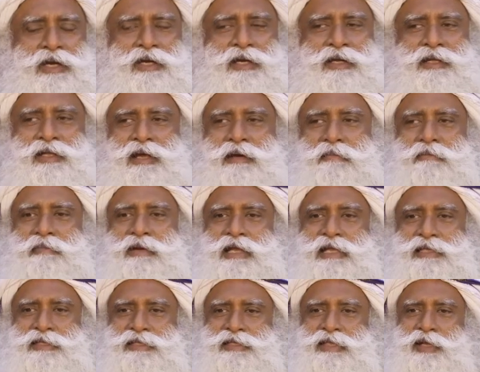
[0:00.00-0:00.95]
them
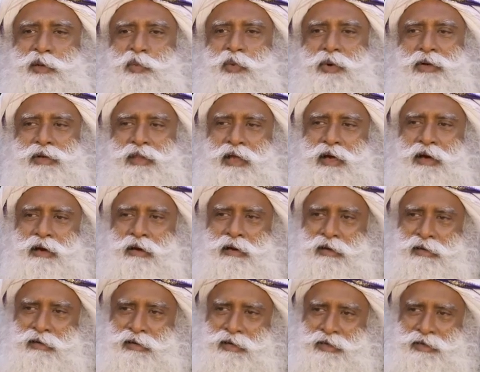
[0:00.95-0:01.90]
less than what they
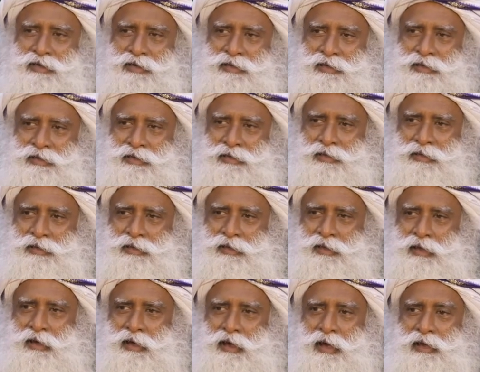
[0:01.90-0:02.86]
are
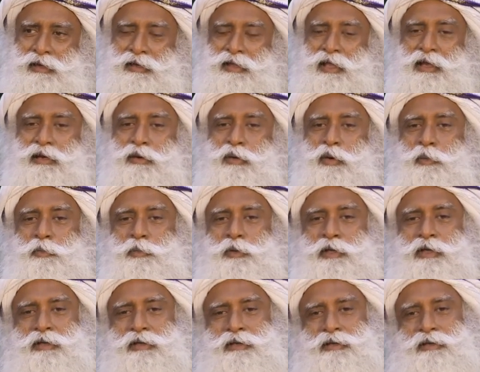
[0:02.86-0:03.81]
and then hoping
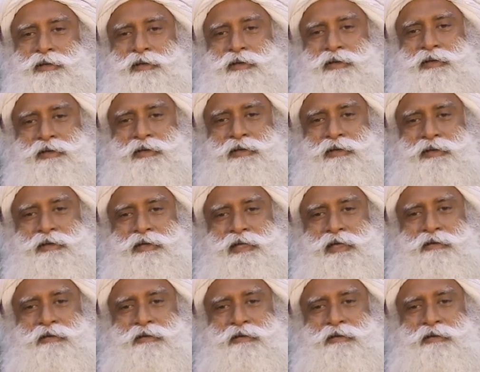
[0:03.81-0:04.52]
they will